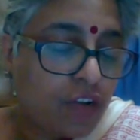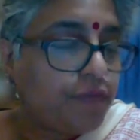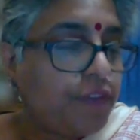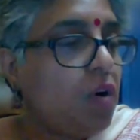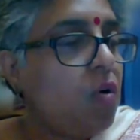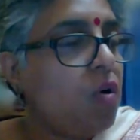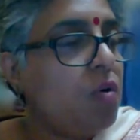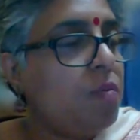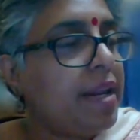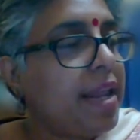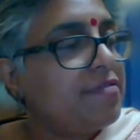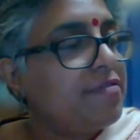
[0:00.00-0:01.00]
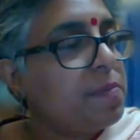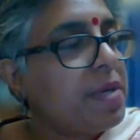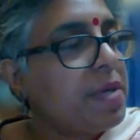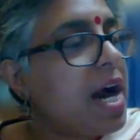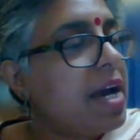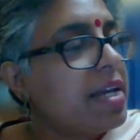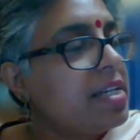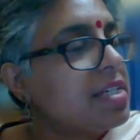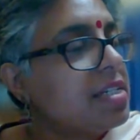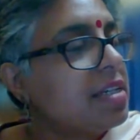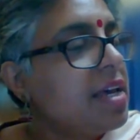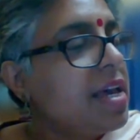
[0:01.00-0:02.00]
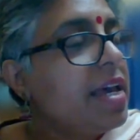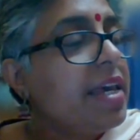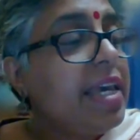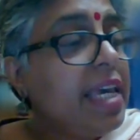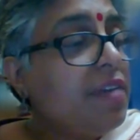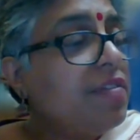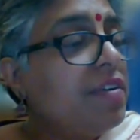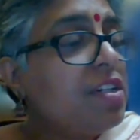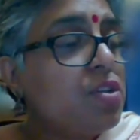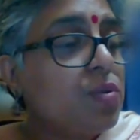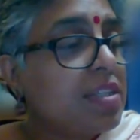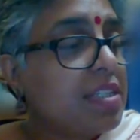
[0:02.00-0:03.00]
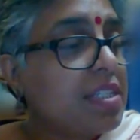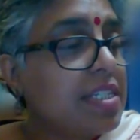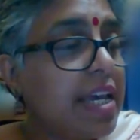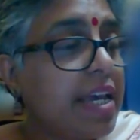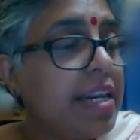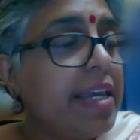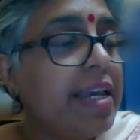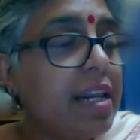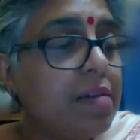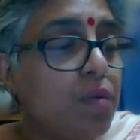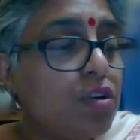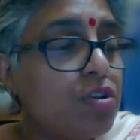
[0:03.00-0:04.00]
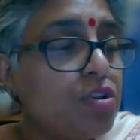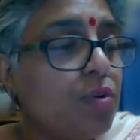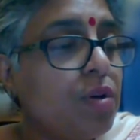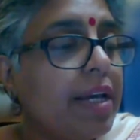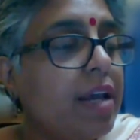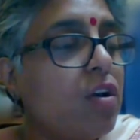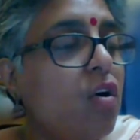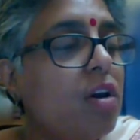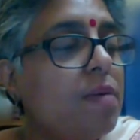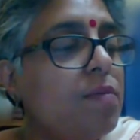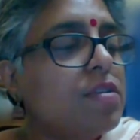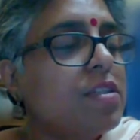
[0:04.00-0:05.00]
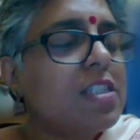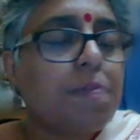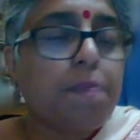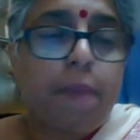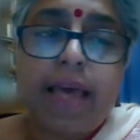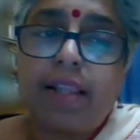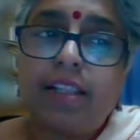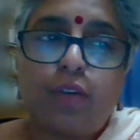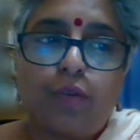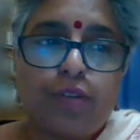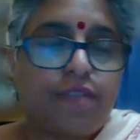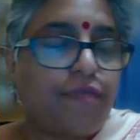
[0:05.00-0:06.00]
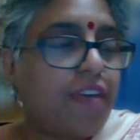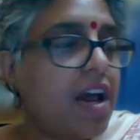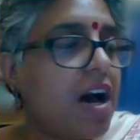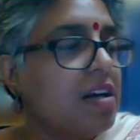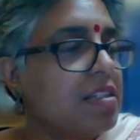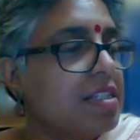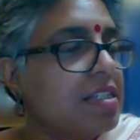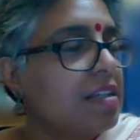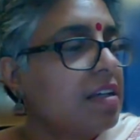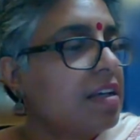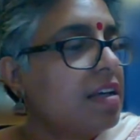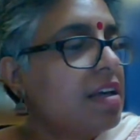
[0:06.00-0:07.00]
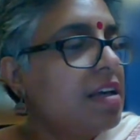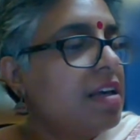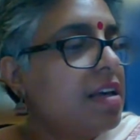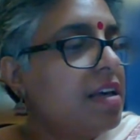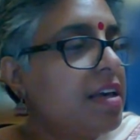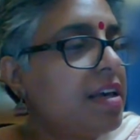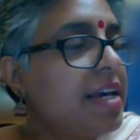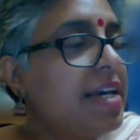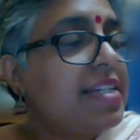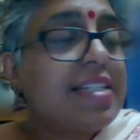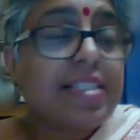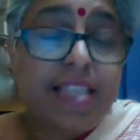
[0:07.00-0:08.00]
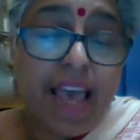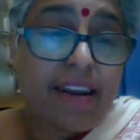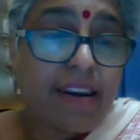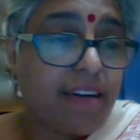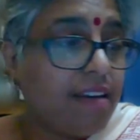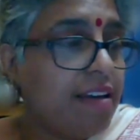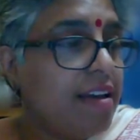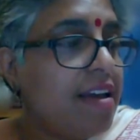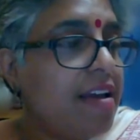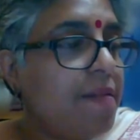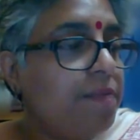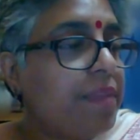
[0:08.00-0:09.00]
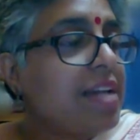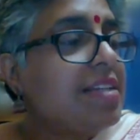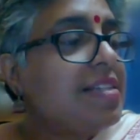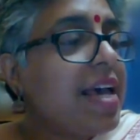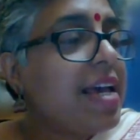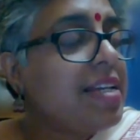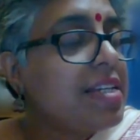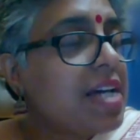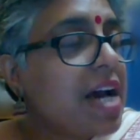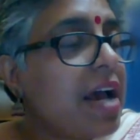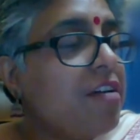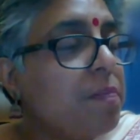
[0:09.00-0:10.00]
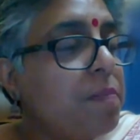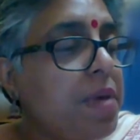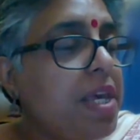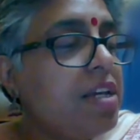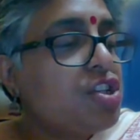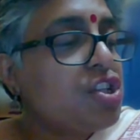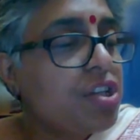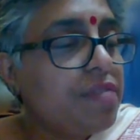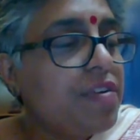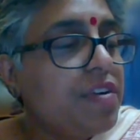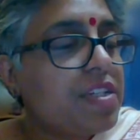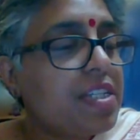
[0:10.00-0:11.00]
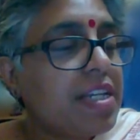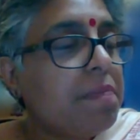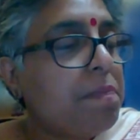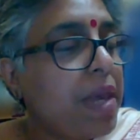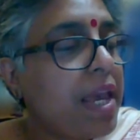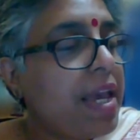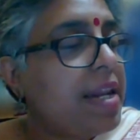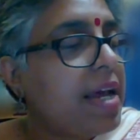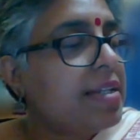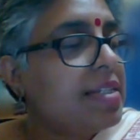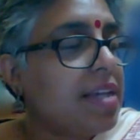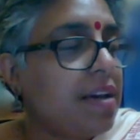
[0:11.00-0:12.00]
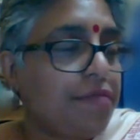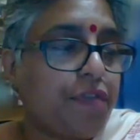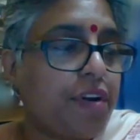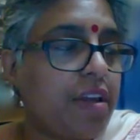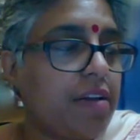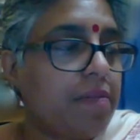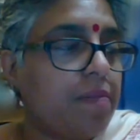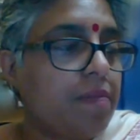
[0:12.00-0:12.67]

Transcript: of the home left behind. Even to this day, Nikhil Mondol can almost smell those flowers. It is then that his entire being shivers in pain and suffering.